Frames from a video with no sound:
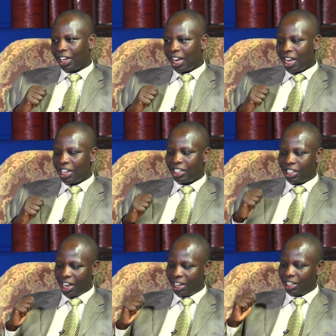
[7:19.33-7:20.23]
And he
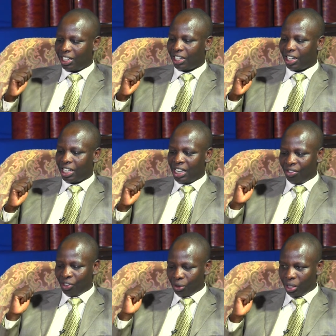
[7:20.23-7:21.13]
said,
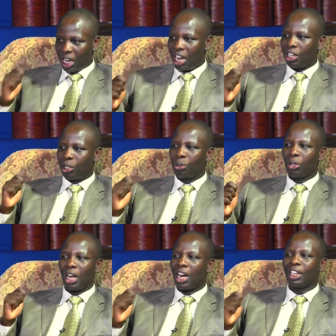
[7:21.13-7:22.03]
if you dare
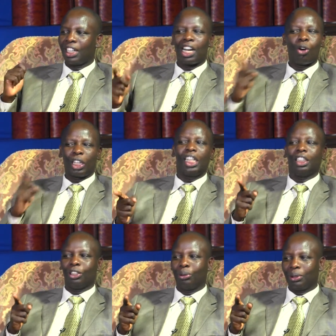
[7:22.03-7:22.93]
do that again, I'll
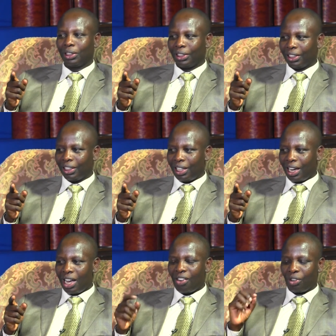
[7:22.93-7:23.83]
kill you.
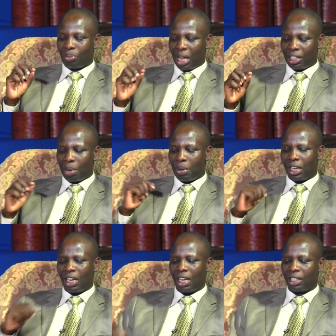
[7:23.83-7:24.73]
And from that time
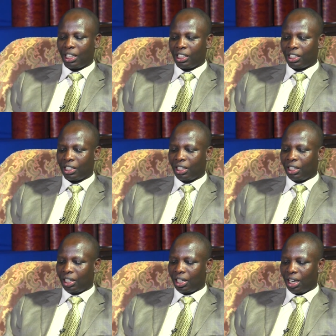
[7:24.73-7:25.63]
again, I said,
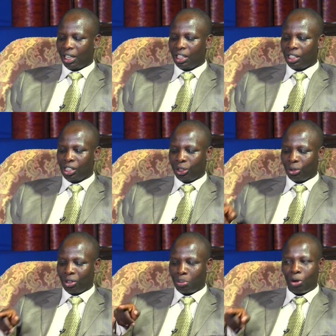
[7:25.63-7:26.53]
this
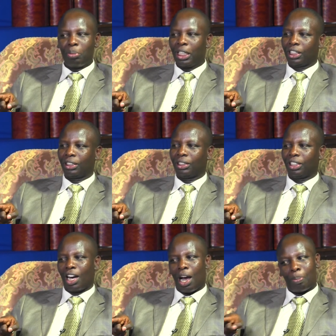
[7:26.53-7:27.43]
issue of pombe,
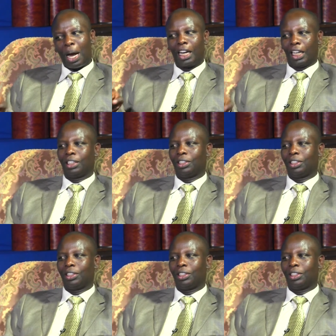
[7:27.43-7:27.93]
apana.